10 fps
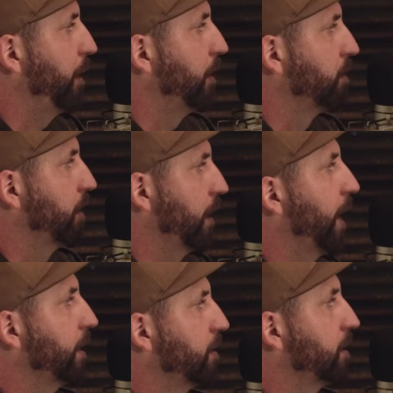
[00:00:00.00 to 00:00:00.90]
paint. And he's like,
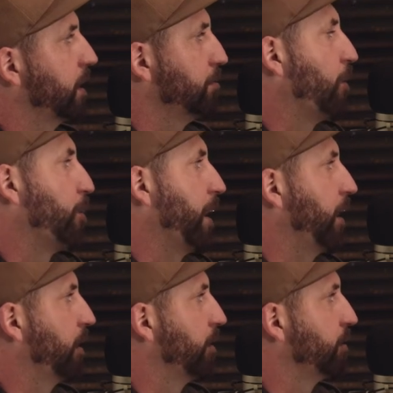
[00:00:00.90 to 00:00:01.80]
Yeah, that's like moto paint.
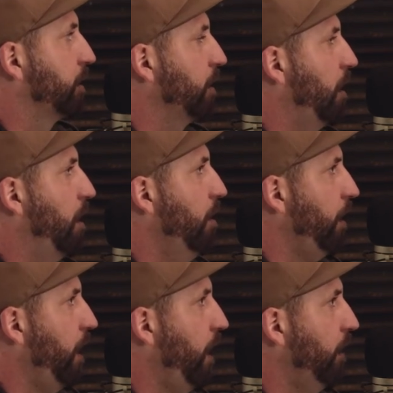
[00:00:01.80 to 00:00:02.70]
And I was like, really?
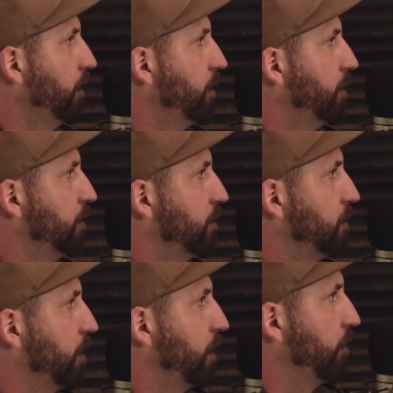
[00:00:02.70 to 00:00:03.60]
Okay. Yeah.
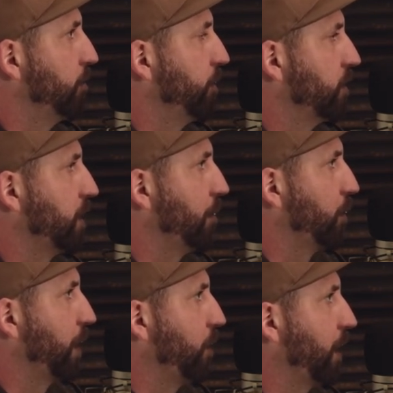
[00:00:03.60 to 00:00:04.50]
So this summer
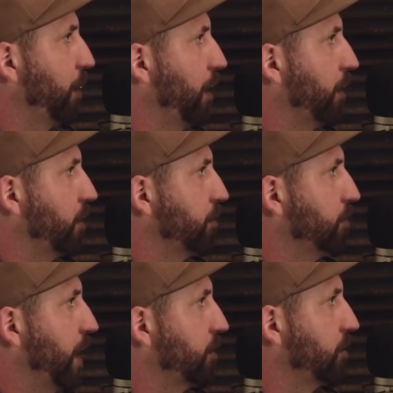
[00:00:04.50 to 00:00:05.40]
when I work on my little
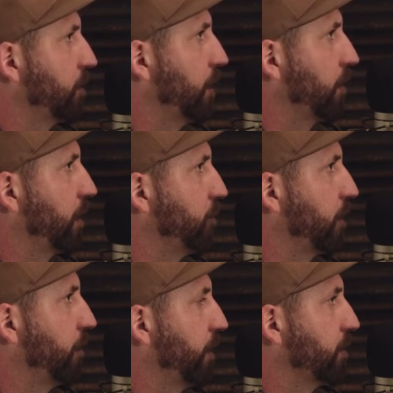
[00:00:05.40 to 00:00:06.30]
Datsun truck that I've been
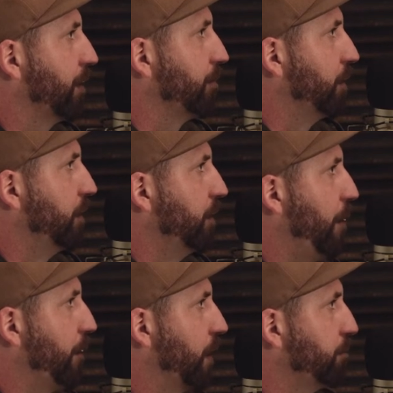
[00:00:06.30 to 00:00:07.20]
trying to fix up,
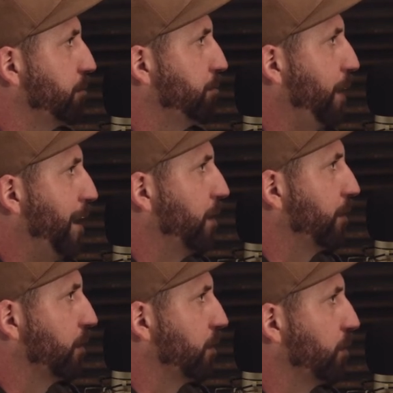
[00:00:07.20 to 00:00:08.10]
I'm gonna paint all
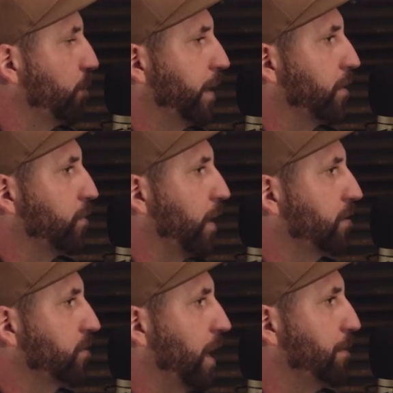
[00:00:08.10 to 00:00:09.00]
the little weird race
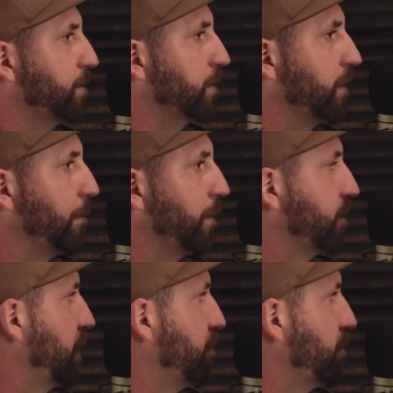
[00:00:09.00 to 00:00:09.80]
stripes and numbers nice.